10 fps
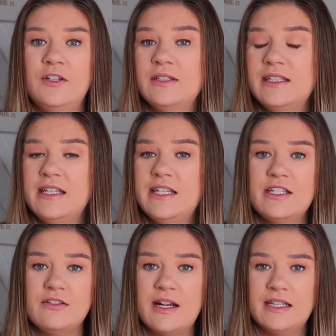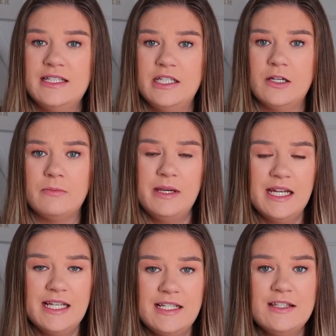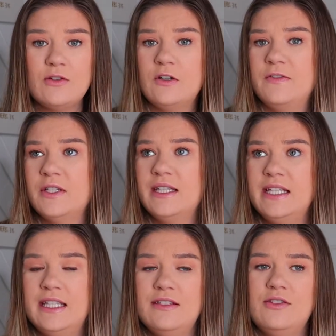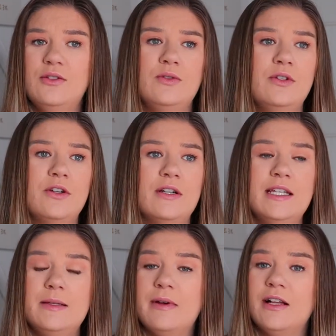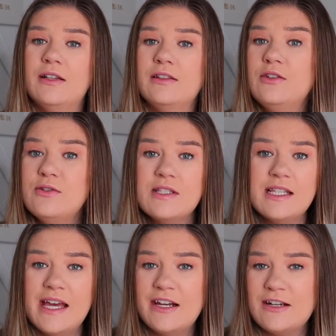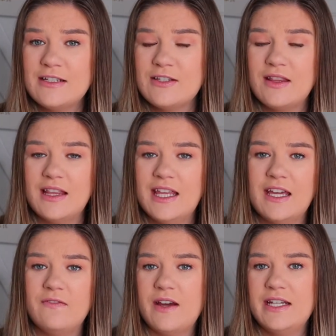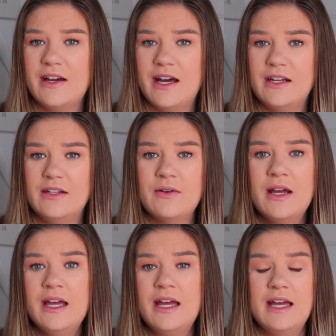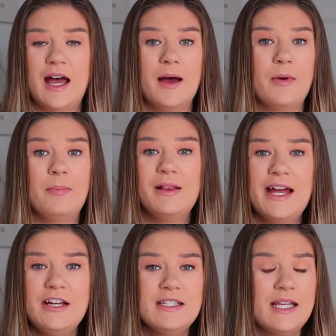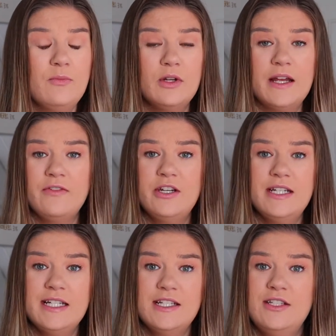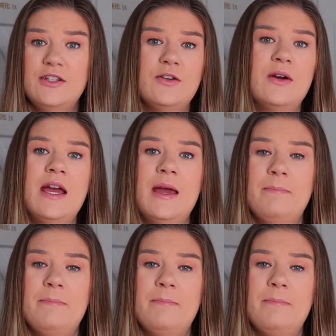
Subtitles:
you're linking directly to your meetings, or if you're linking to your email newsletter so that they can find out how to apply to your team, whatever you need to do,